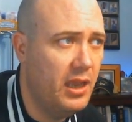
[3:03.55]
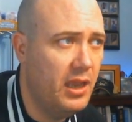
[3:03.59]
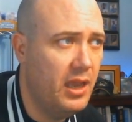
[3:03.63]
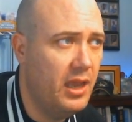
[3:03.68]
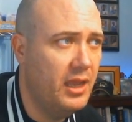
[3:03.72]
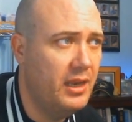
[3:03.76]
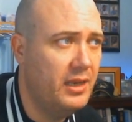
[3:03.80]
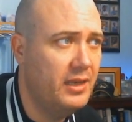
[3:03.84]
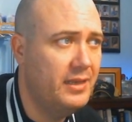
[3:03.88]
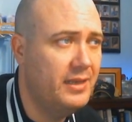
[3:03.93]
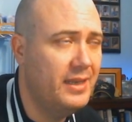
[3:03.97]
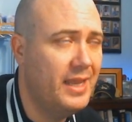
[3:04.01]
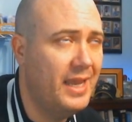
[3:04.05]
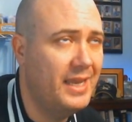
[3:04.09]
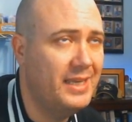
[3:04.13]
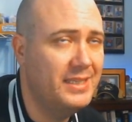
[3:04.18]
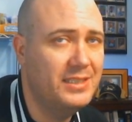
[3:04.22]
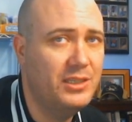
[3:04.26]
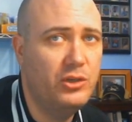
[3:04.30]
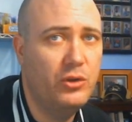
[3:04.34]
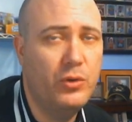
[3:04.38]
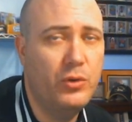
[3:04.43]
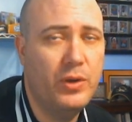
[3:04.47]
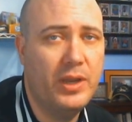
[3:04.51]
Uh,
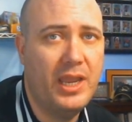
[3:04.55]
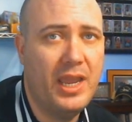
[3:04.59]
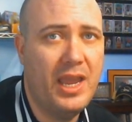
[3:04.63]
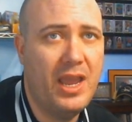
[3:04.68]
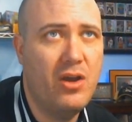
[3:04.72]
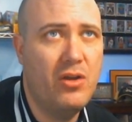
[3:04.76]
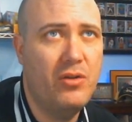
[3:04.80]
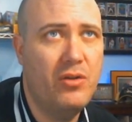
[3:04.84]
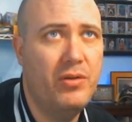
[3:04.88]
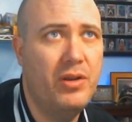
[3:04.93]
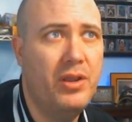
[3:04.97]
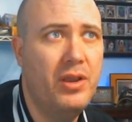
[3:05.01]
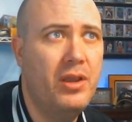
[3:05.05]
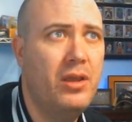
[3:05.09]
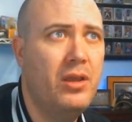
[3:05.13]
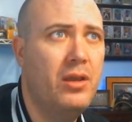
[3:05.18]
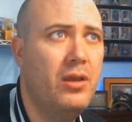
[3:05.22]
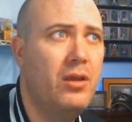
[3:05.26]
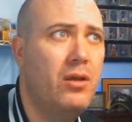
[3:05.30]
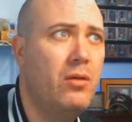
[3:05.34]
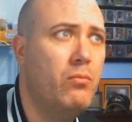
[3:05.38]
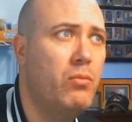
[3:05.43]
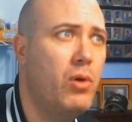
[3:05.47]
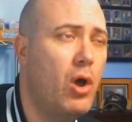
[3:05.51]
takes into account
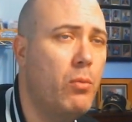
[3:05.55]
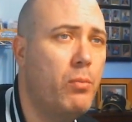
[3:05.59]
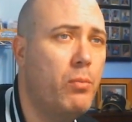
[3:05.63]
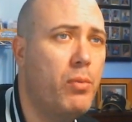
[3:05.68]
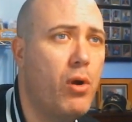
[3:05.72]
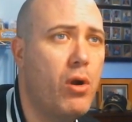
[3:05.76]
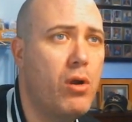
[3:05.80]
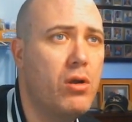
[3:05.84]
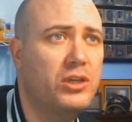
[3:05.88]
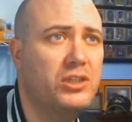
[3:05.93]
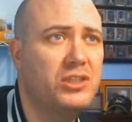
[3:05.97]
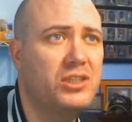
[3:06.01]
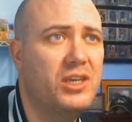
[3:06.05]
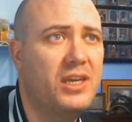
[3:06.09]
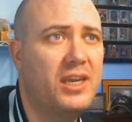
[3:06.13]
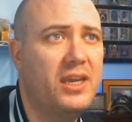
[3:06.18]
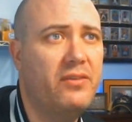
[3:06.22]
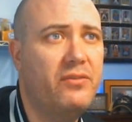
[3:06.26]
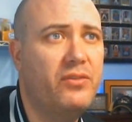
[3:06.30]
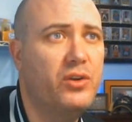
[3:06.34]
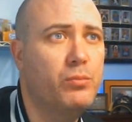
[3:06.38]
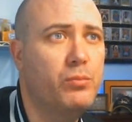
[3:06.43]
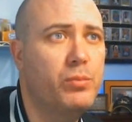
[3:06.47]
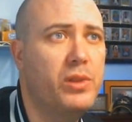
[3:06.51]
ballparks, like
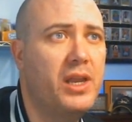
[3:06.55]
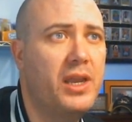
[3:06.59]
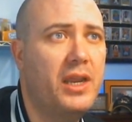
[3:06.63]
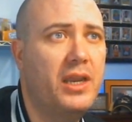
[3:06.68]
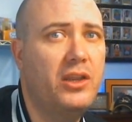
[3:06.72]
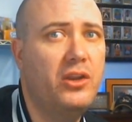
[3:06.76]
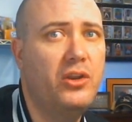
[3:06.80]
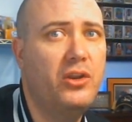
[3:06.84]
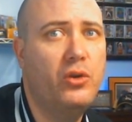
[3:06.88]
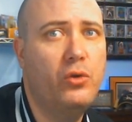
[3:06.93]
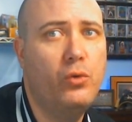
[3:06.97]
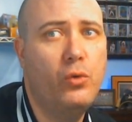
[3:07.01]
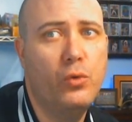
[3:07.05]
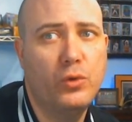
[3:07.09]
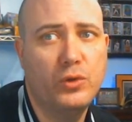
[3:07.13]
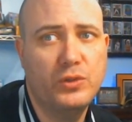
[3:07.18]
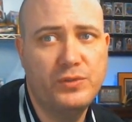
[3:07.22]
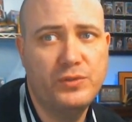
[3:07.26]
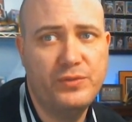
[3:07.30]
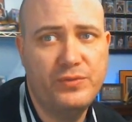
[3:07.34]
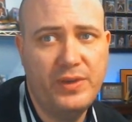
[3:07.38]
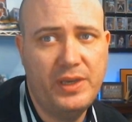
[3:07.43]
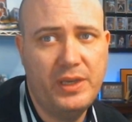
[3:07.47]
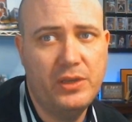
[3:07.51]
if you're playing in
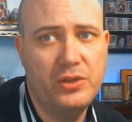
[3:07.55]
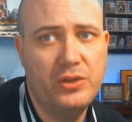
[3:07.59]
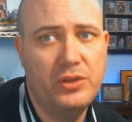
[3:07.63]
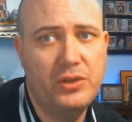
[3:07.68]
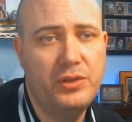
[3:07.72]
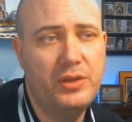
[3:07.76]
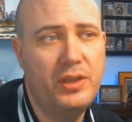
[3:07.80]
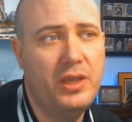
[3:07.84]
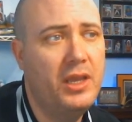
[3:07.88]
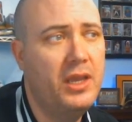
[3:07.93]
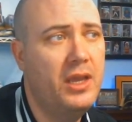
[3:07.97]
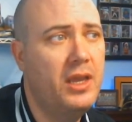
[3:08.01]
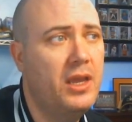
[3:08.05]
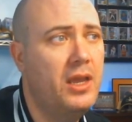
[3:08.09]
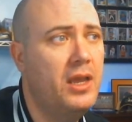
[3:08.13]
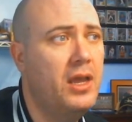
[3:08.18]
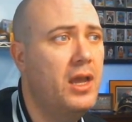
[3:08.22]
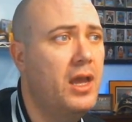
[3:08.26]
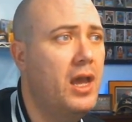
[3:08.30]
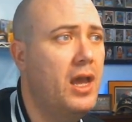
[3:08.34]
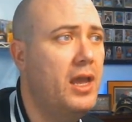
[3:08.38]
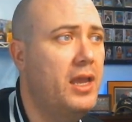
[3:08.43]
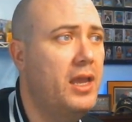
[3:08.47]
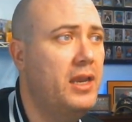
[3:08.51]
Coors Field,
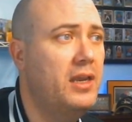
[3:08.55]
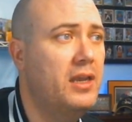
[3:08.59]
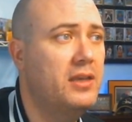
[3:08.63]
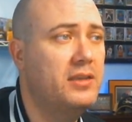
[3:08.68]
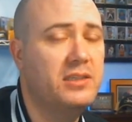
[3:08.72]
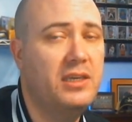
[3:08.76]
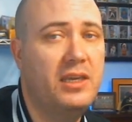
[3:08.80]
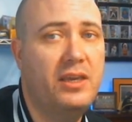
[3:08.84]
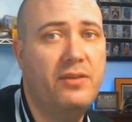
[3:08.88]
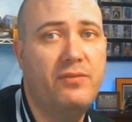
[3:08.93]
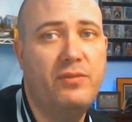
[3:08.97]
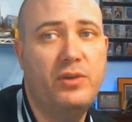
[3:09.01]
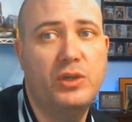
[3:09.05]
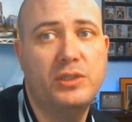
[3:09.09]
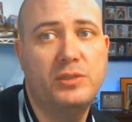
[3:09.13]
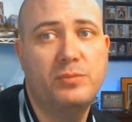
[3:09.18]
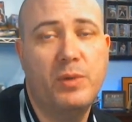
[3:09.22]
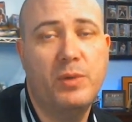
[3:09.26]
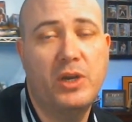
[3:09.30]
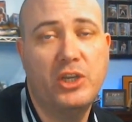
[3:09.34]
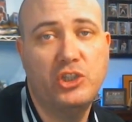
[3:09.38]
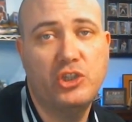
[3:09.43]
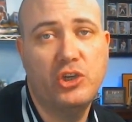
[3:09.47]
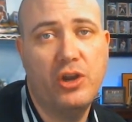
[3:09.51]
uh, it doesn't give you as
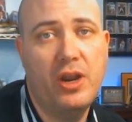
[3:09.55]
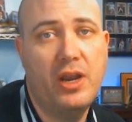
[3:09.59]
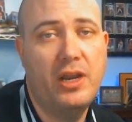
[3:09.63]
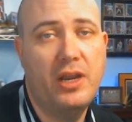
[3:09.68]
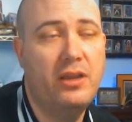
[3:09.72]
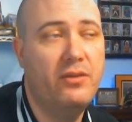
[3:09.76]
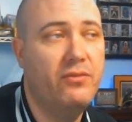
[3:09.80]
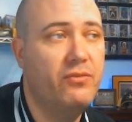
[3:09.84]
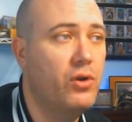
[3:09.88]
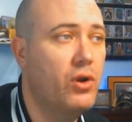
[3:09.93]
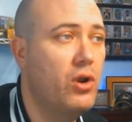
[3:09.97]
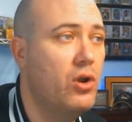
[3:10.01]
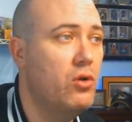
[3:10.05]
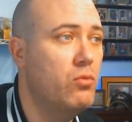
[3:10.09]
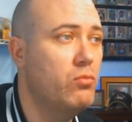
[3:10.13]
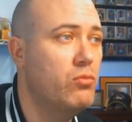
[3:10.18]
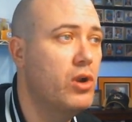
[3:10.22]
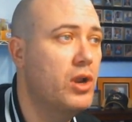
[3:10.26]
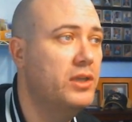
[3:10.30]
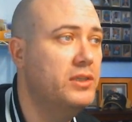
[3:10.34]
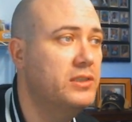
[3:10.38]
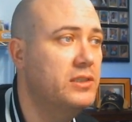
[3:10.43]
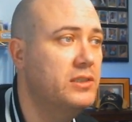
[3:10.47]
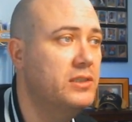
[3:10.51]
much credit for home
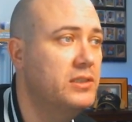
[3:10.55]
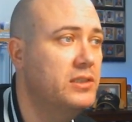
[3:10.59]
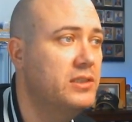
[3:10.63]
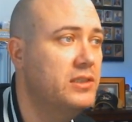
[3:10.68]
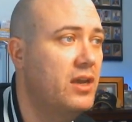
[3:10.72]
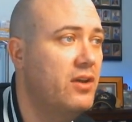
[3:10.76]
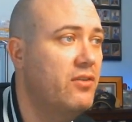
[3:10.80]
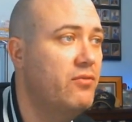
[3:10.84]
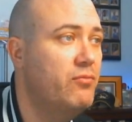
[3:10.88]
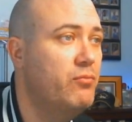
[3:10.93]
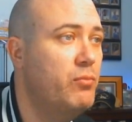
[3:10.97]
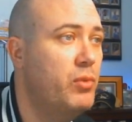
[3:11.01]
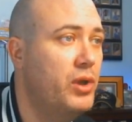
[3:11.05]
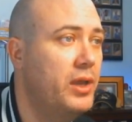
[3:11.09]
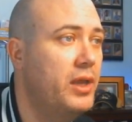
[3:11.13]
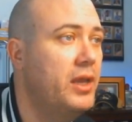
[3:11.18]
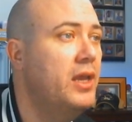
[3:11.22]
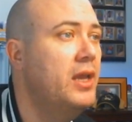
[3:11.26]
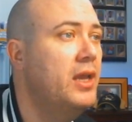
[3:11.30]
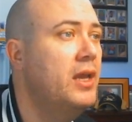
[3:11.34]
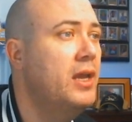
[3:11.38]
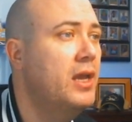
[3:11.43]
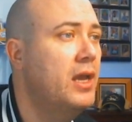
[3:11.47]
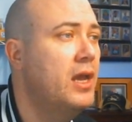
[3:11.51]
runs and stuff,
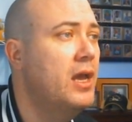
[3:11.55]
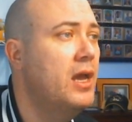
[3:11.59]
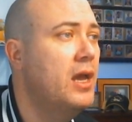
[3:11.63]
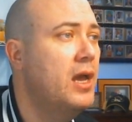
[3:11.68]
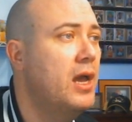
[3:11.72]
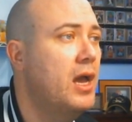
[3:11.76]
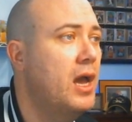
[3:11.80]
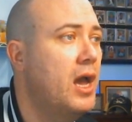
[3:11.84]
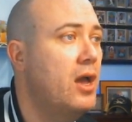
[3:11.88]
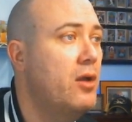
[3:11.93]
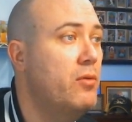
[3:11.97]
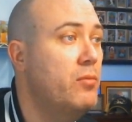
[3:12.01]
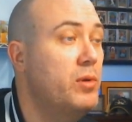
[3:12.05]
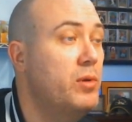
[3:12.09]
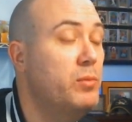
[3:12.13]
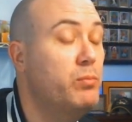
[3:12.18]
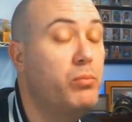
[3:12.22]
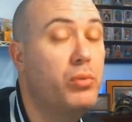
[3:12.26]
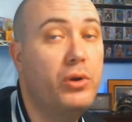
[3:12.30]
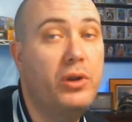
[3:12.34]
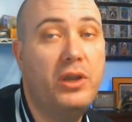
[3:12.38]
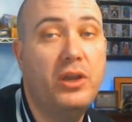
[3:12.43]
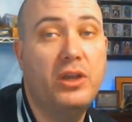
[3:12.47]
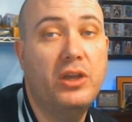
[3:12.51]
but um, a
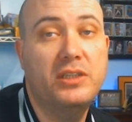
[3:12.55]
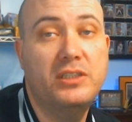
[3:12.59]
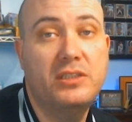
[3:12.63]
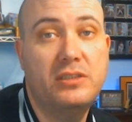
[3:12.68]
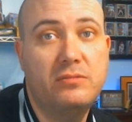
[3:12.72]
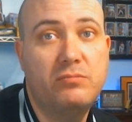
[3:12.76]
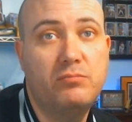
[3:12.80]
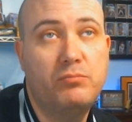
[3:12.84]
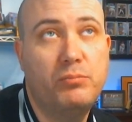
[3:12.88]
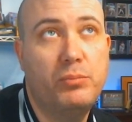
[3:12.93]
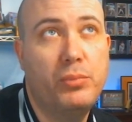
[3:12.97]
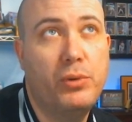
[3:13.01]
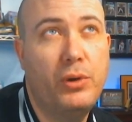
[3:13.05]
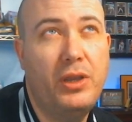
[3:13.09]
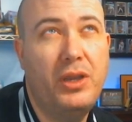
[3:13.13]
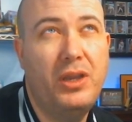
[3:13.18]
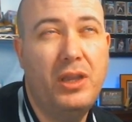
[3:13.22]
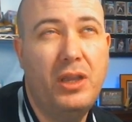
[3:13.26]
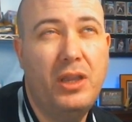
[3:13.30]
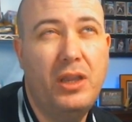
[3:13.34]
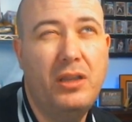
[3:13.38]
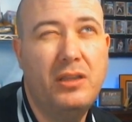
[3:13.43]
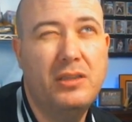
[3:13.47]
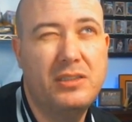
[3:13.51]
pretty good, pretty
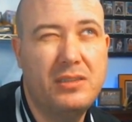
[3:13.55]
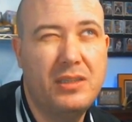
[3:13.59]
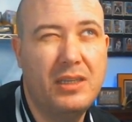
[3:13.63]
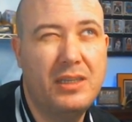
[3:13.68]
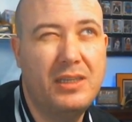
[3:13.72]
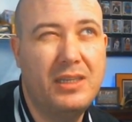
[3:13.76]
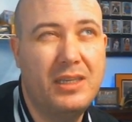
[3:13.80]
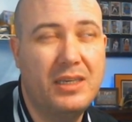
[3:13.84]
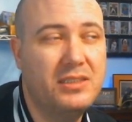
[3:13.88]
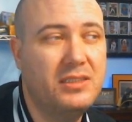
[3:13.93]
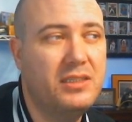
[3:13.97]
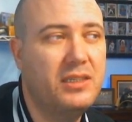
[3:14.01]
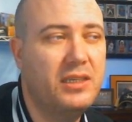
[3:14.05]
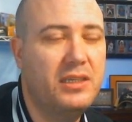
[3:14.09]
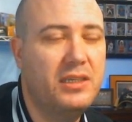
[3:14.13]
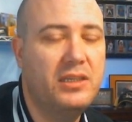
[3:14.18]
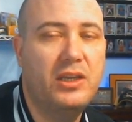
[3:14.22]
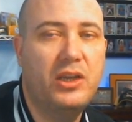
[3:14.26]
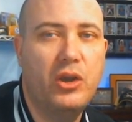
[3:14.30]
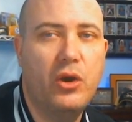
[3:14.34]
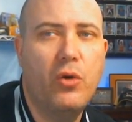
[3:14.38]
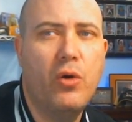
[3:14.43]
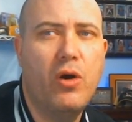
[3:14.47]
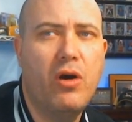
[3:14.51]
good statistic
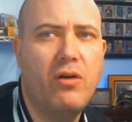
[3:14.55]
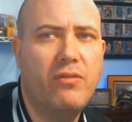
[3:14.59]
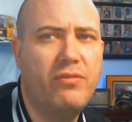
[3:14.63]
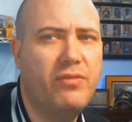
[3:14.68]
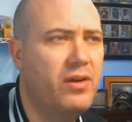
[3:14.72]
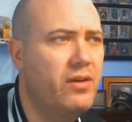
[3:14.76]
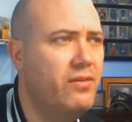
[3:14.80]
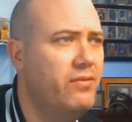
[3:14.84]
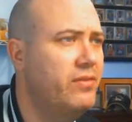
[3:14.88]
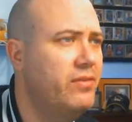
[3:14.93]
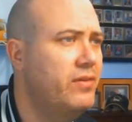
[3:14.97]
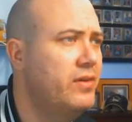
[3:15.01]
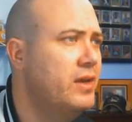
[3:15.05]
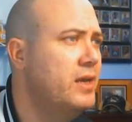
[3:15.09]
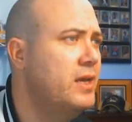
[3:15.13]
to go off of.